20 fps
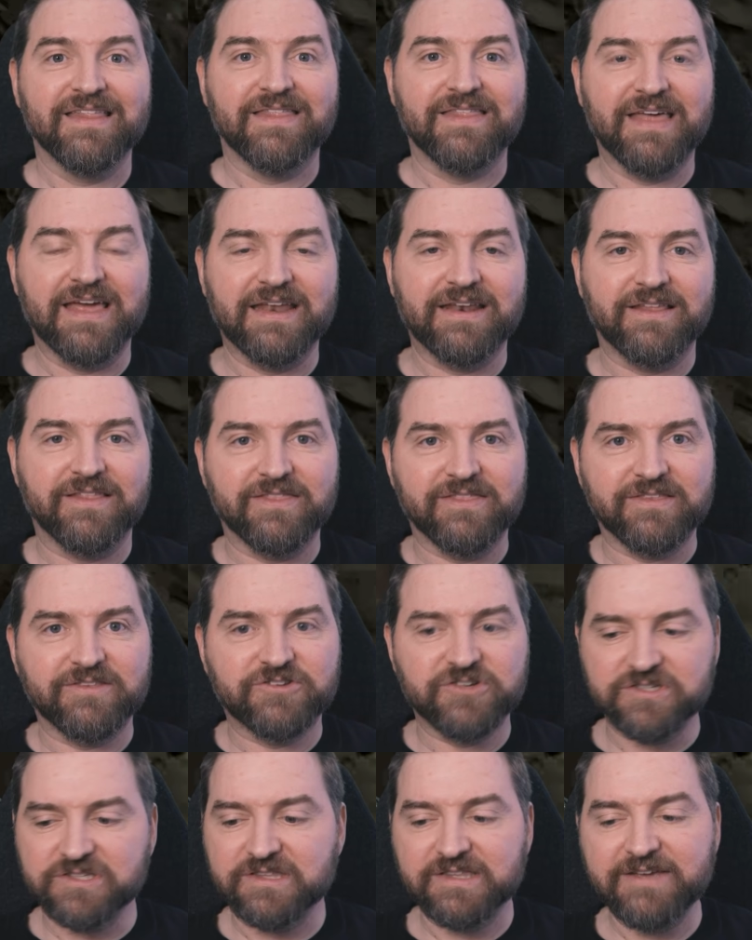then
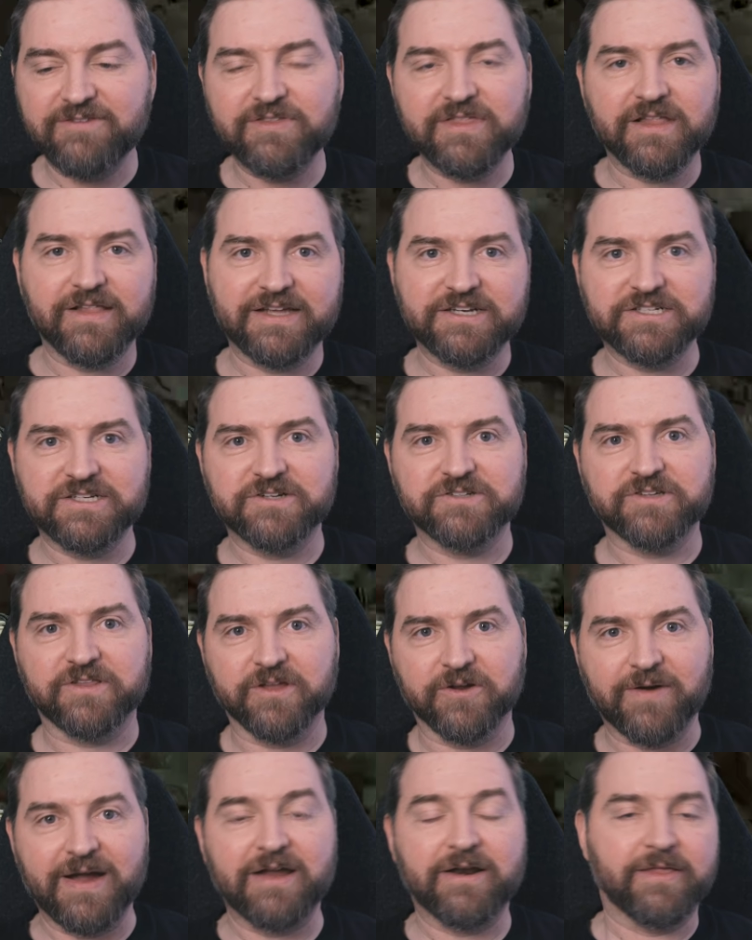just leaving the legendaries on
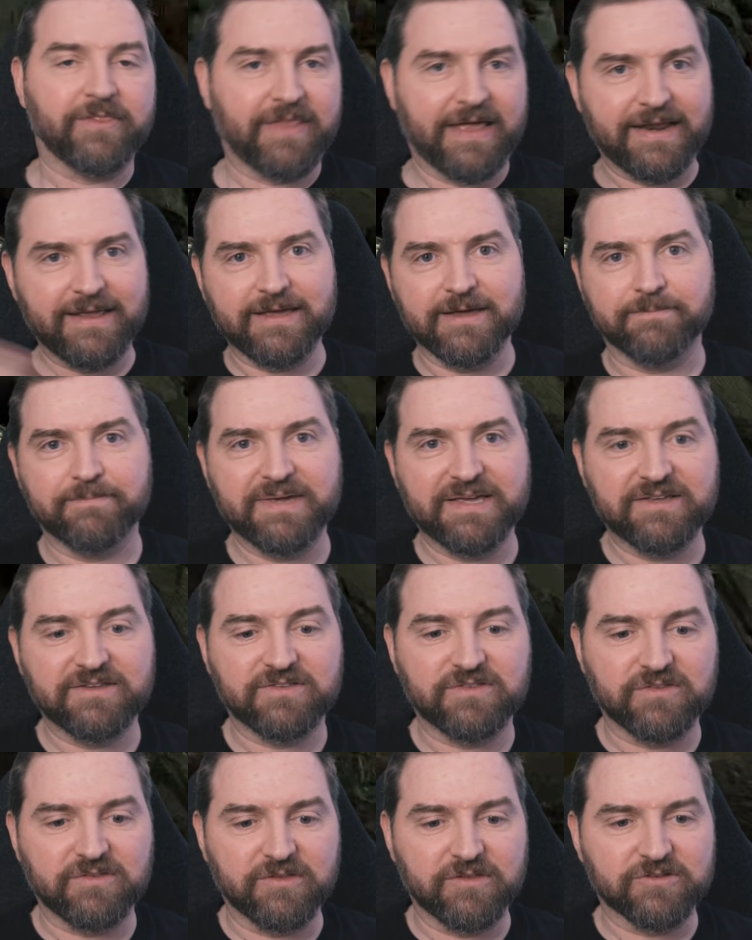the ground and letting them be
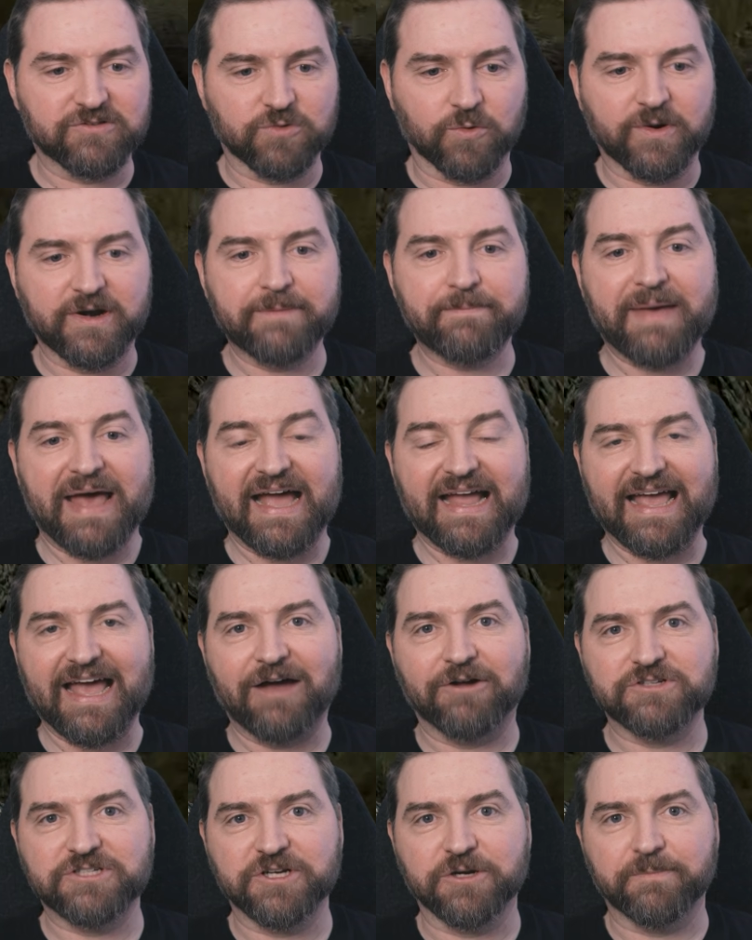sorted back
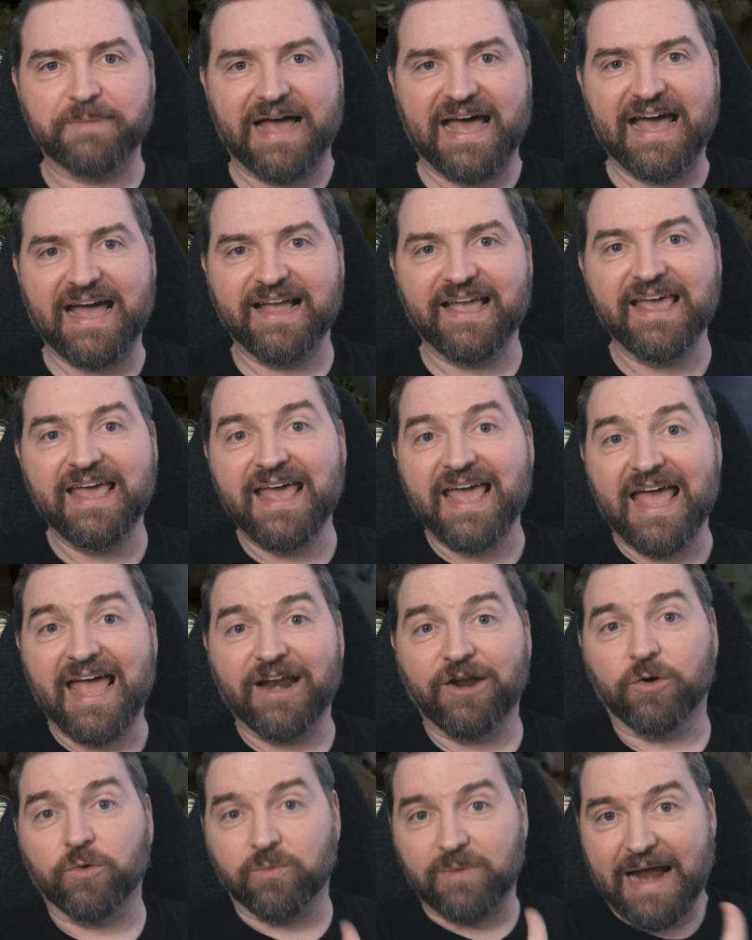out to your bag
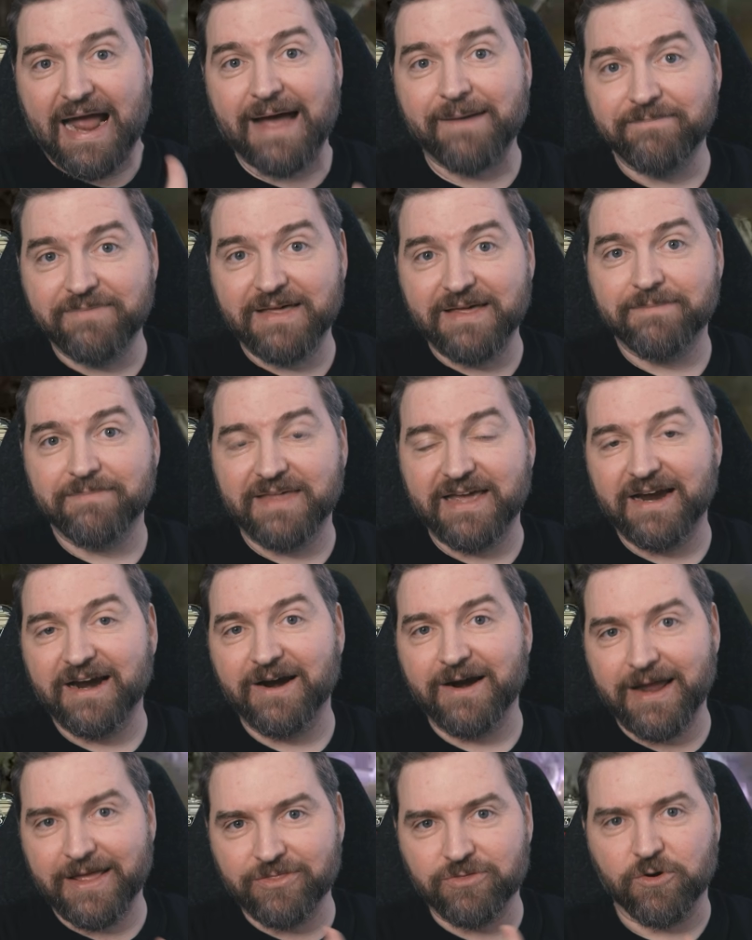and grab them
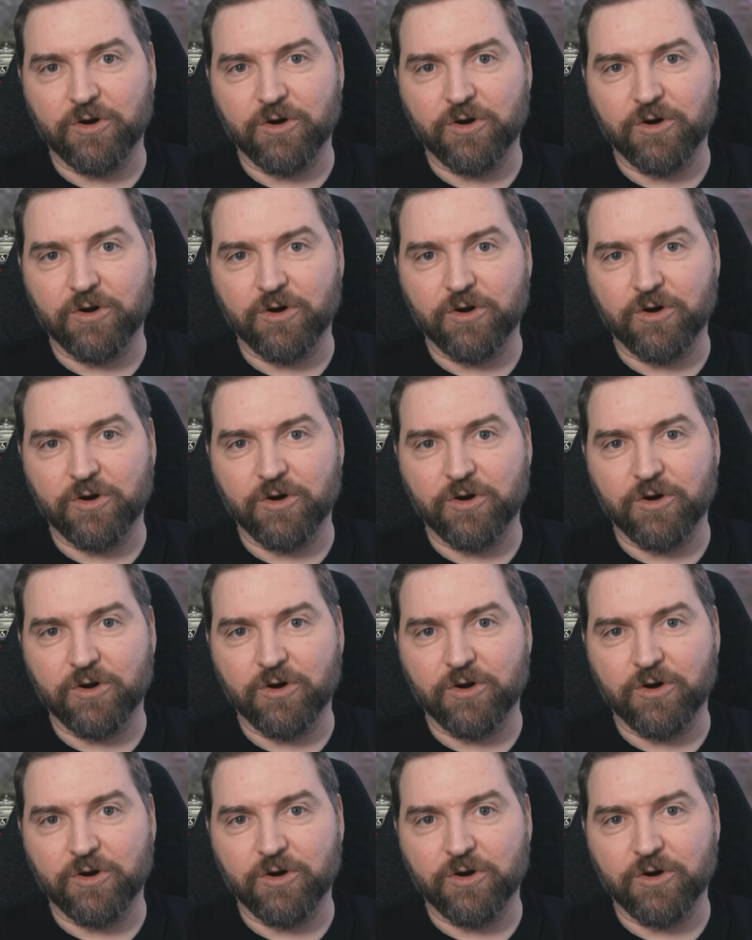there and throw